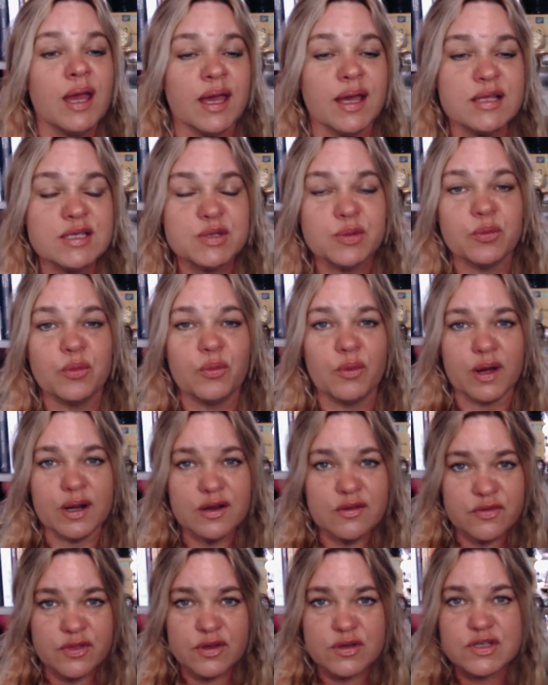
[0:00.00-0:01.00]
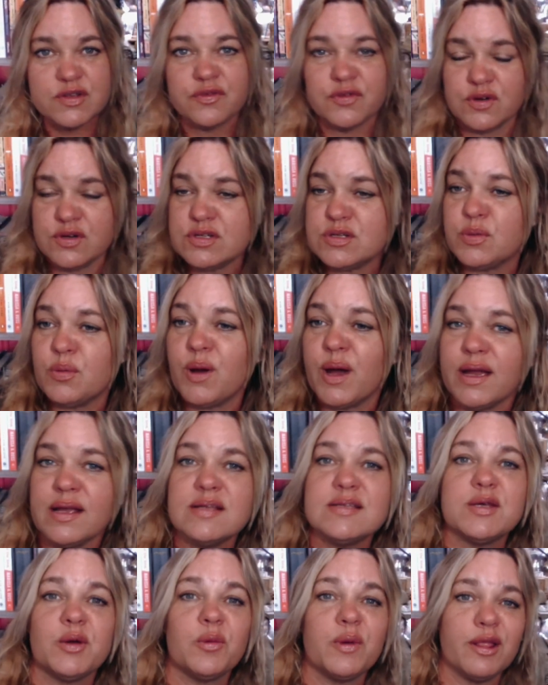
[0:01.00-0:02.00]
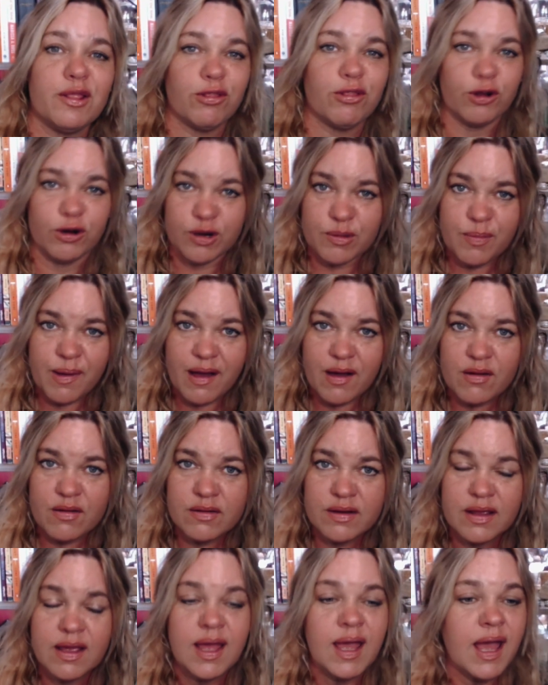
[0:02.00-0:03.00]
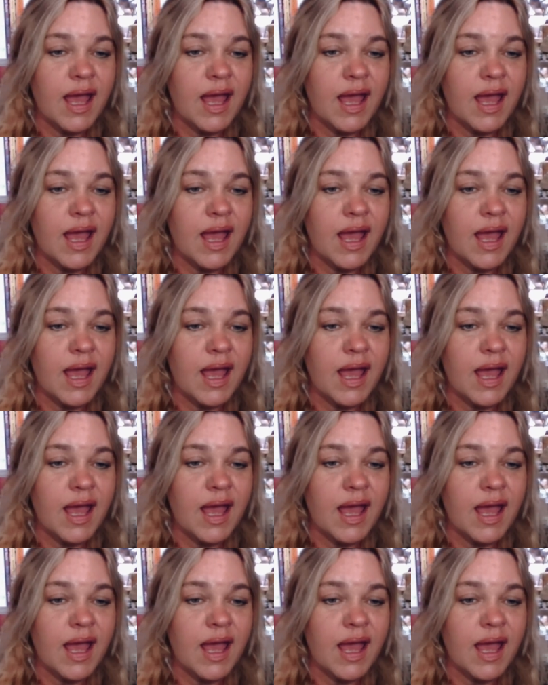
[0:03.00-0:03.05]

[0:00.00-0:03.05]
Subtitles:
It's one of those first wines that we learn about,